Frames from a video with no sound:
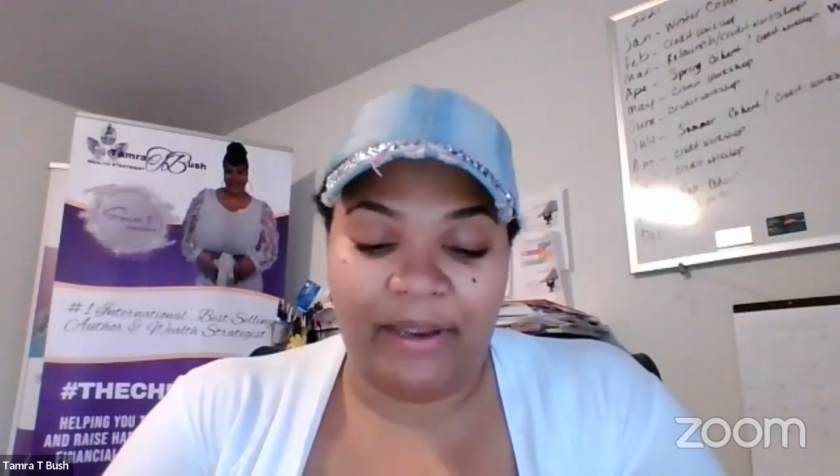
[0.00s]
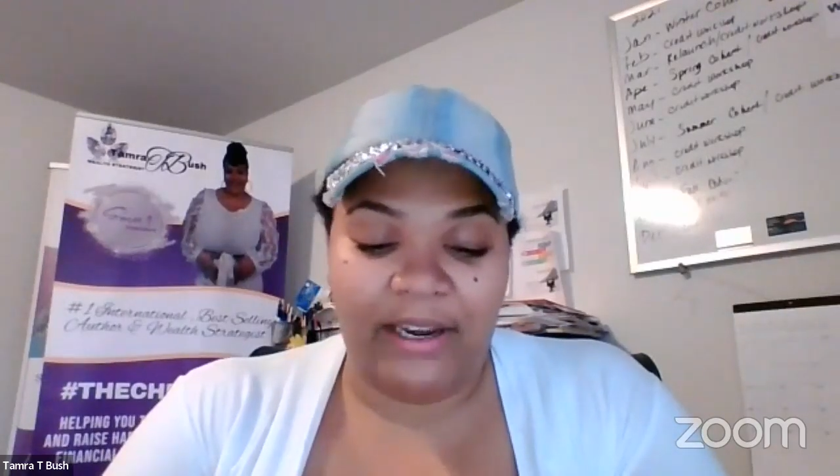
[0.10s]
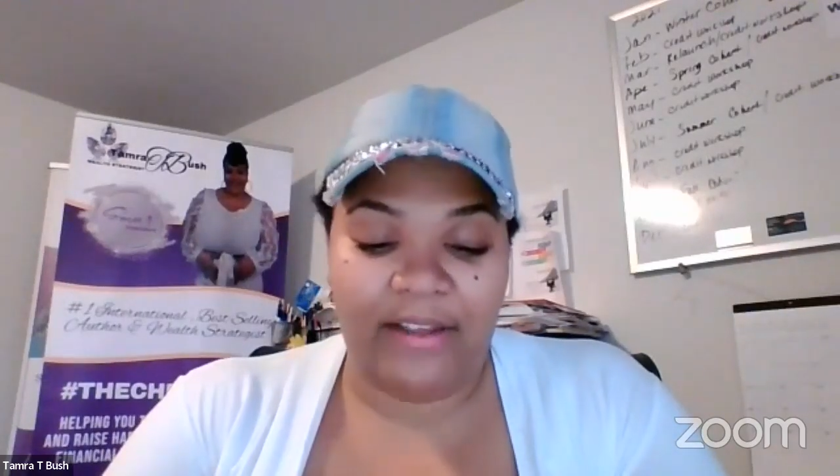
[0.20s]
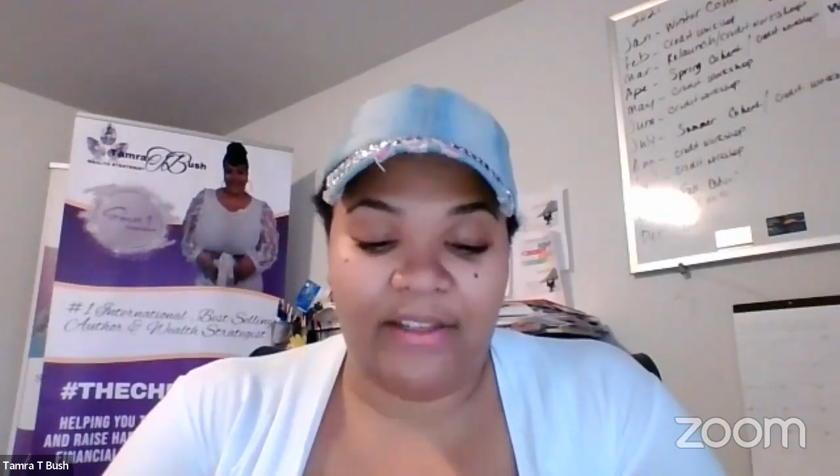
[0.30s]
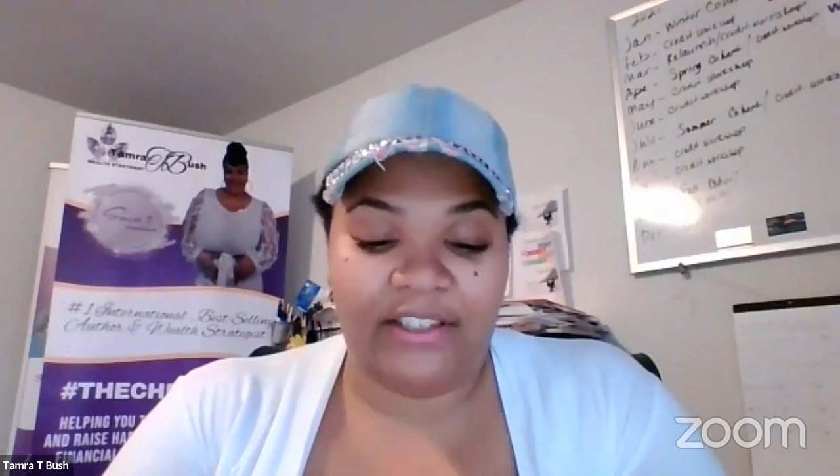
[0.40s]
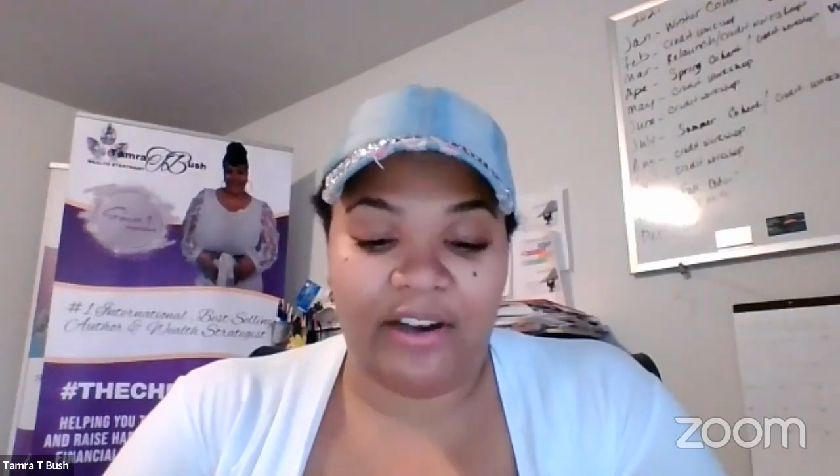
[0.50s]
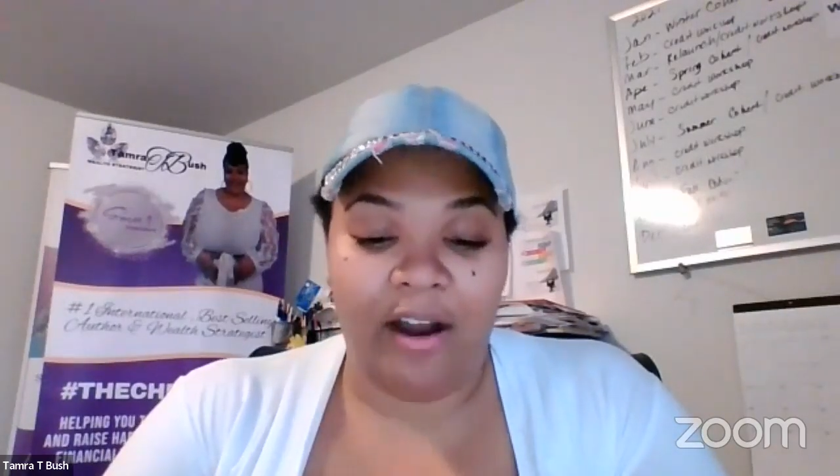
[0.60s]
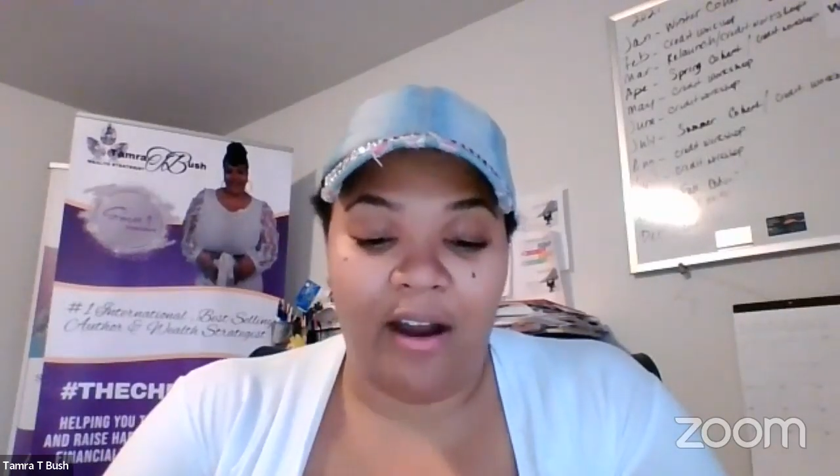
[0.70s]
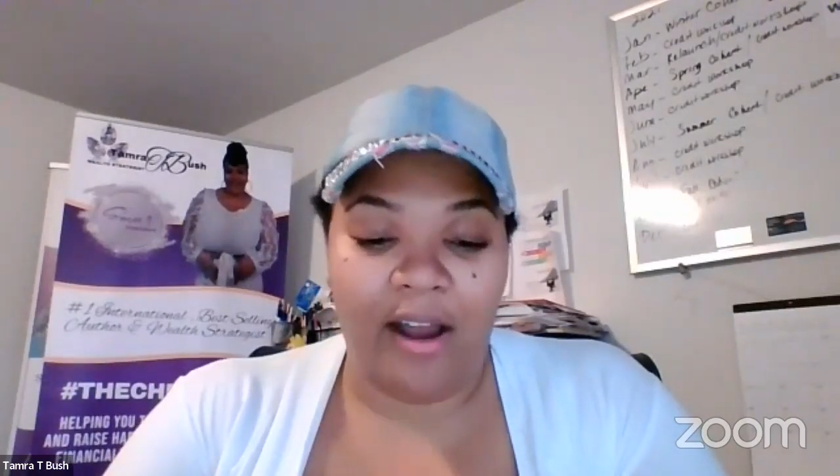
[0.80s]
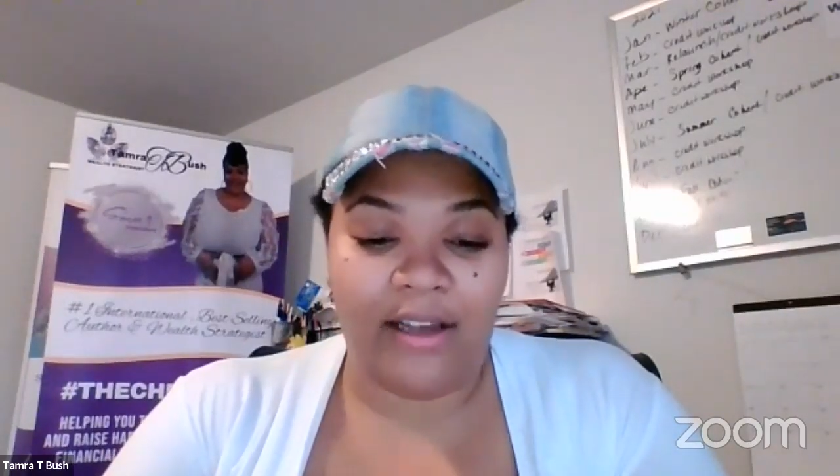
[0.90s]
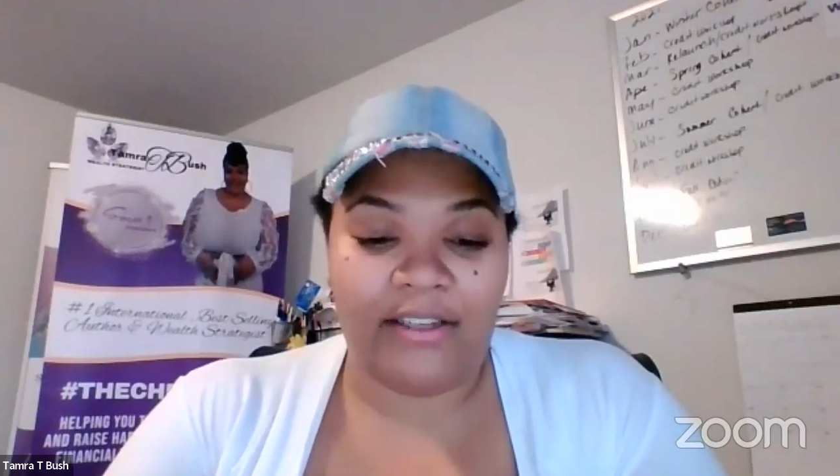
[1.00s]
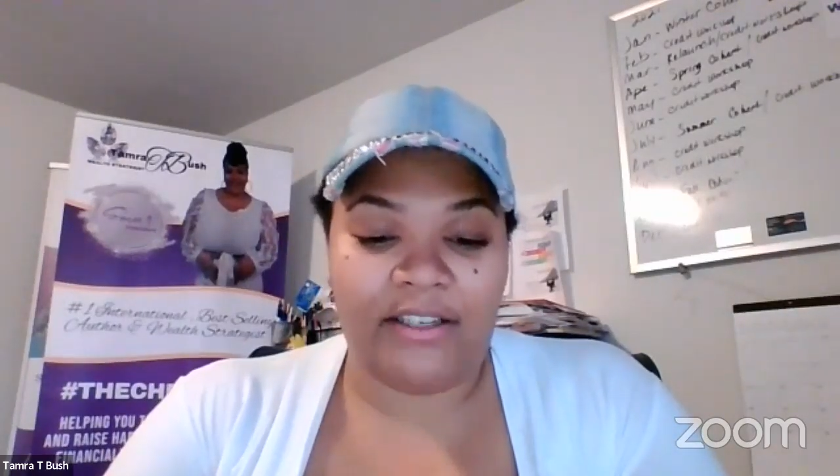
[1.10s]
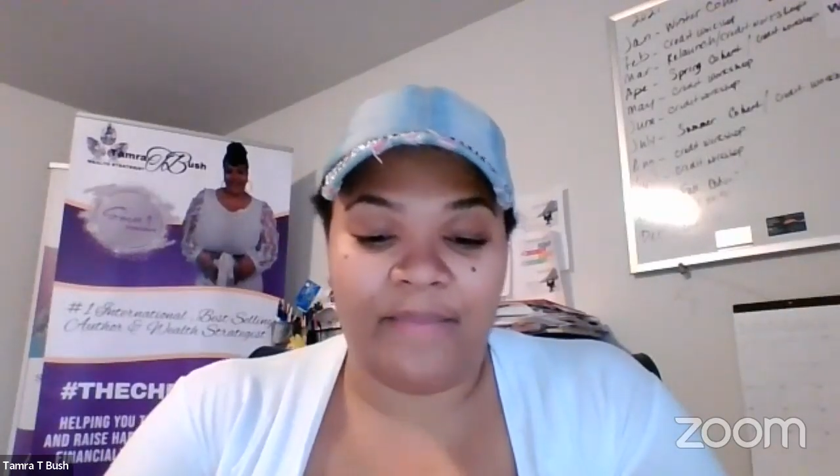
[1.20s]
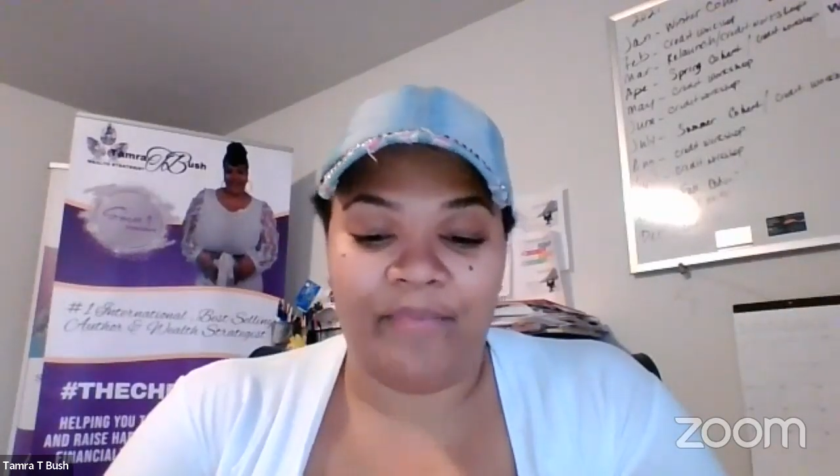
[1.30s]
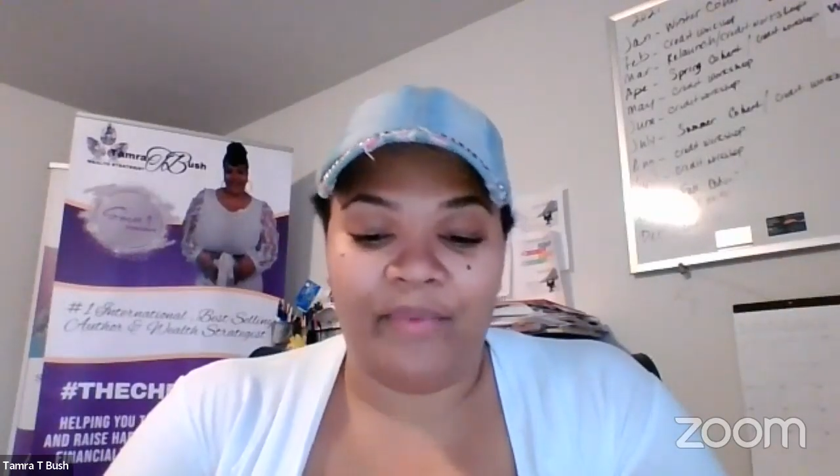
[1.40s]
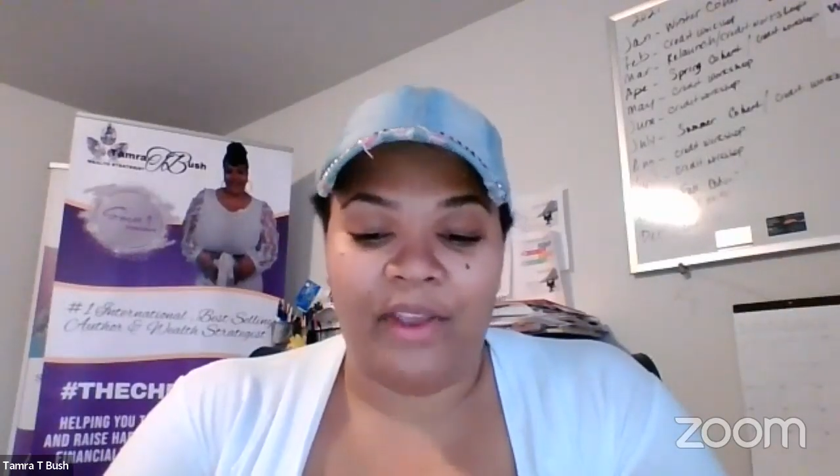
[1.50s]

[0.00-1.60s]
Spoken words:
any of these laws?